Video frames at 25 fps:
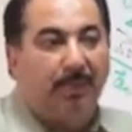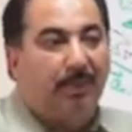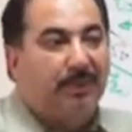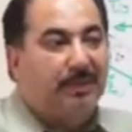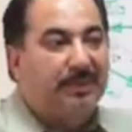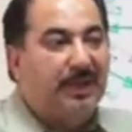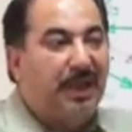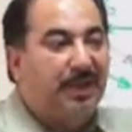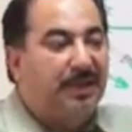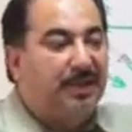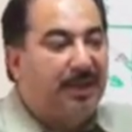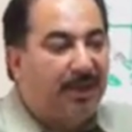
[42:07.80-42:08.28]

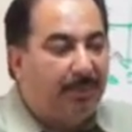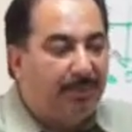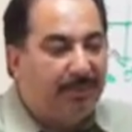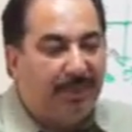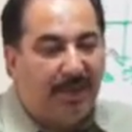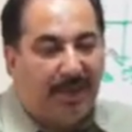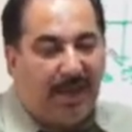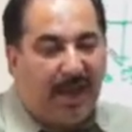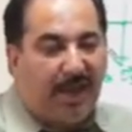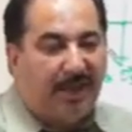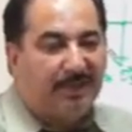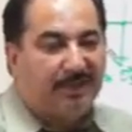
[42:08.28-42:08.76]

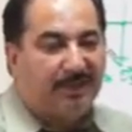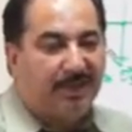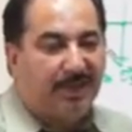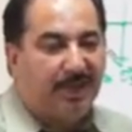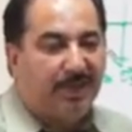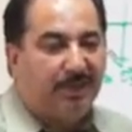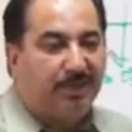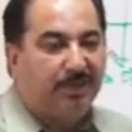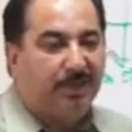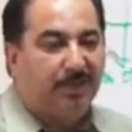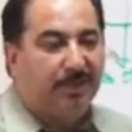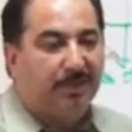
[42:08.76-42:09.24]
centripetal
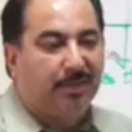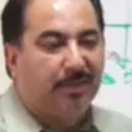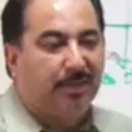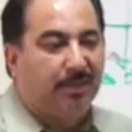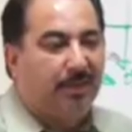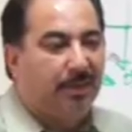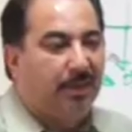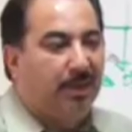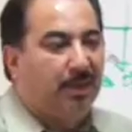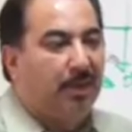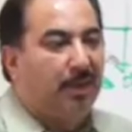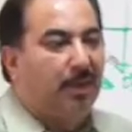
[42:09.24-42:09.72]
acceleration,
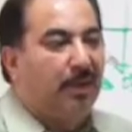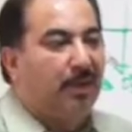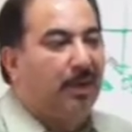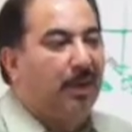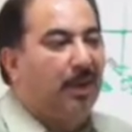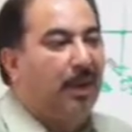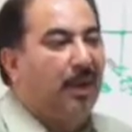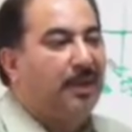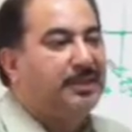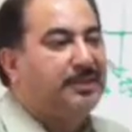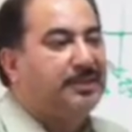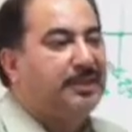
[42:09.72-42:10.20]

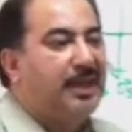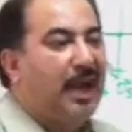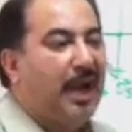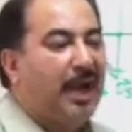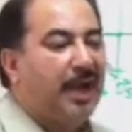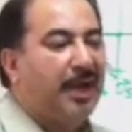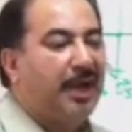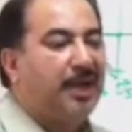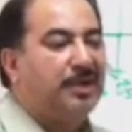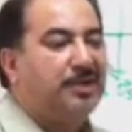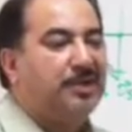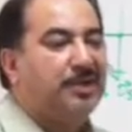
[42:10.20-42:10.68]
its
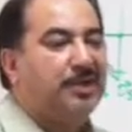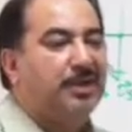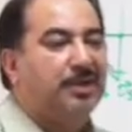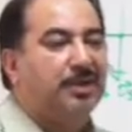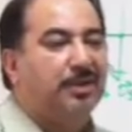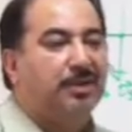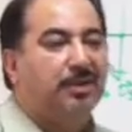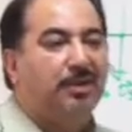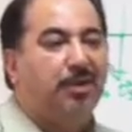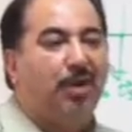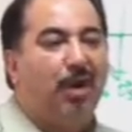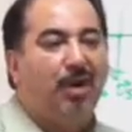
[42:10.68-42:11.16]

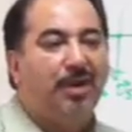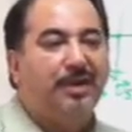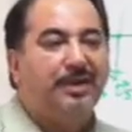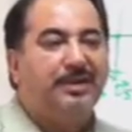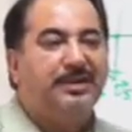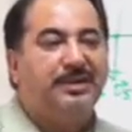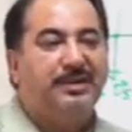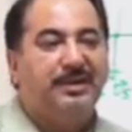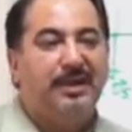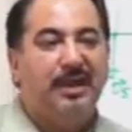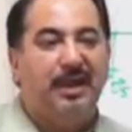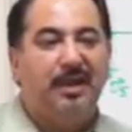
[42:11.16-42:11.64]
direction
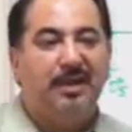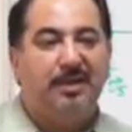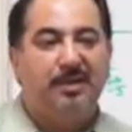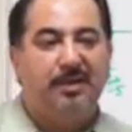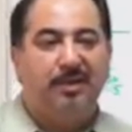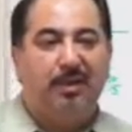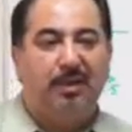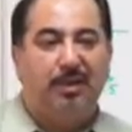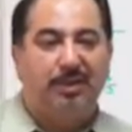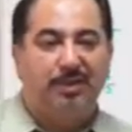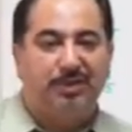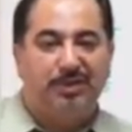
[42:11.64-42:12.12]

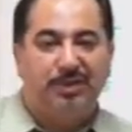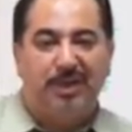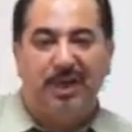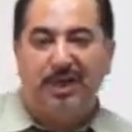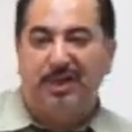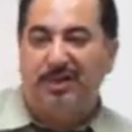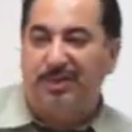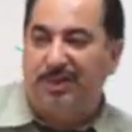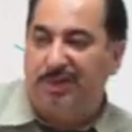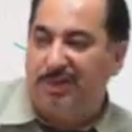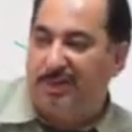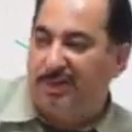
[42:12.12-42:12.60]
constant or
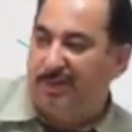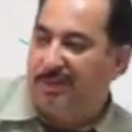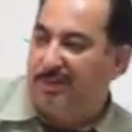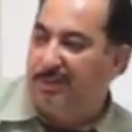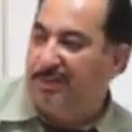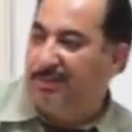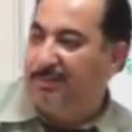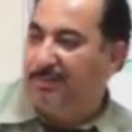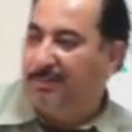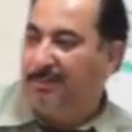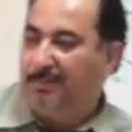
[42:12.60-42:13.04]
changes?